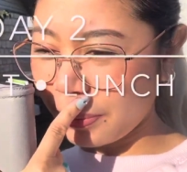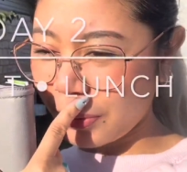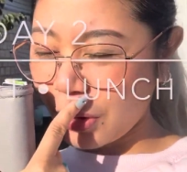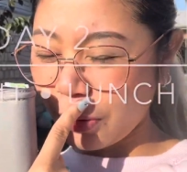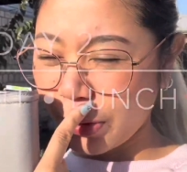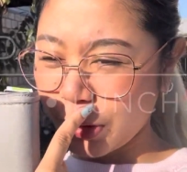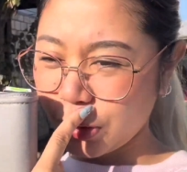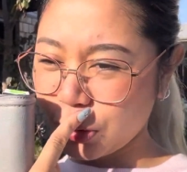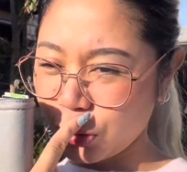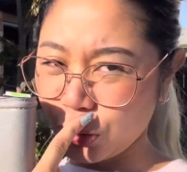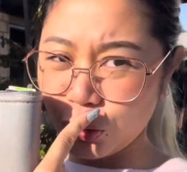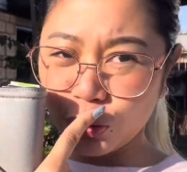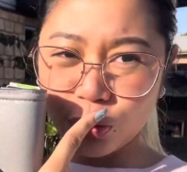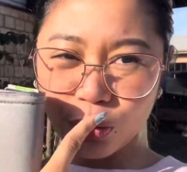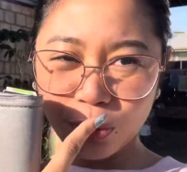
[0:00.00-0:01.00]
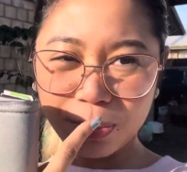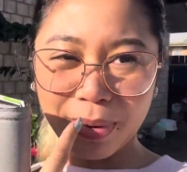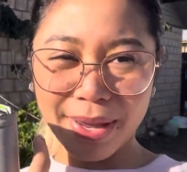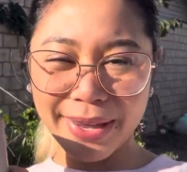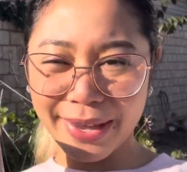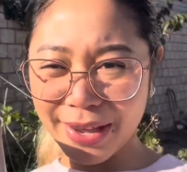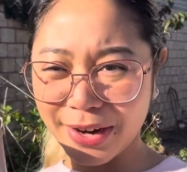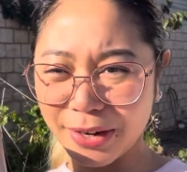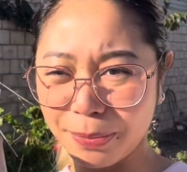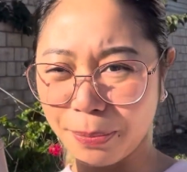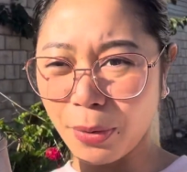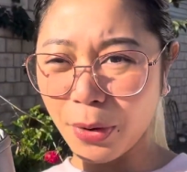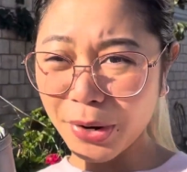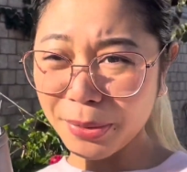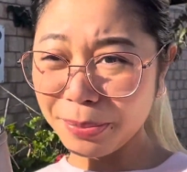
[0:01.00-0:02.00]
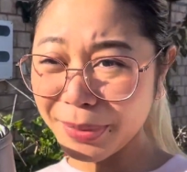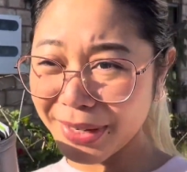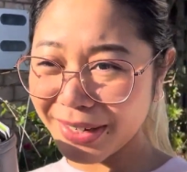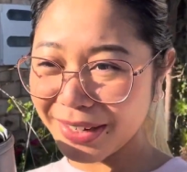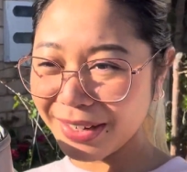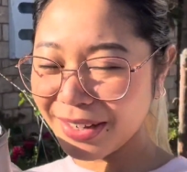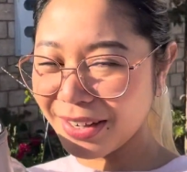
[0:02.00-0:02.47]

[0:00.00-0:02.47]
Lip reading: going to my hair appointment.